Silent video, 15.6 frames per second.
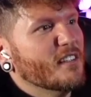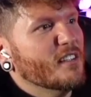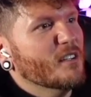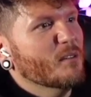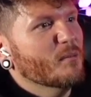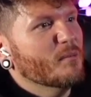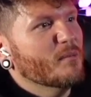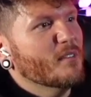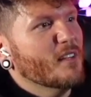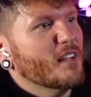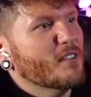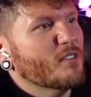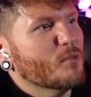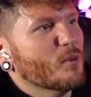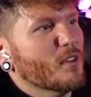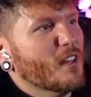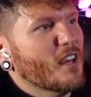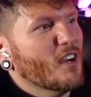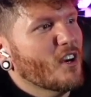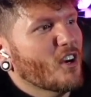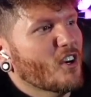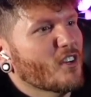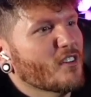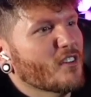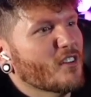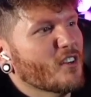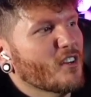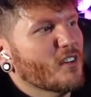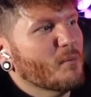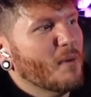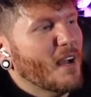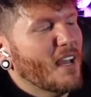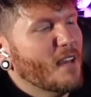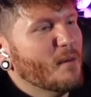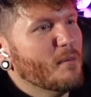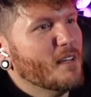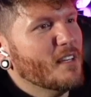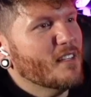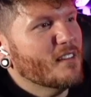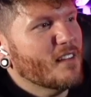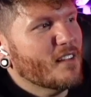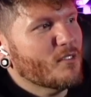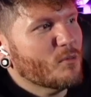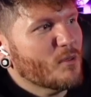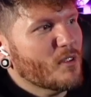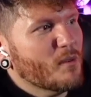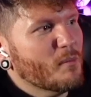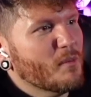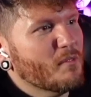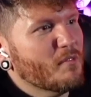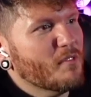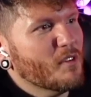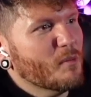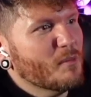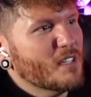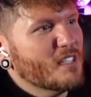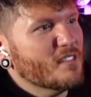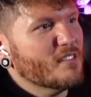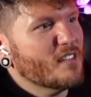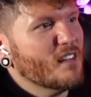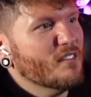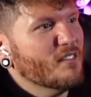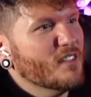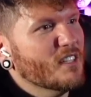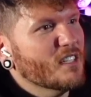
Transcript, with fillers: Yep, that's where they are. They're in Miami. That's where they've been filming this stuff.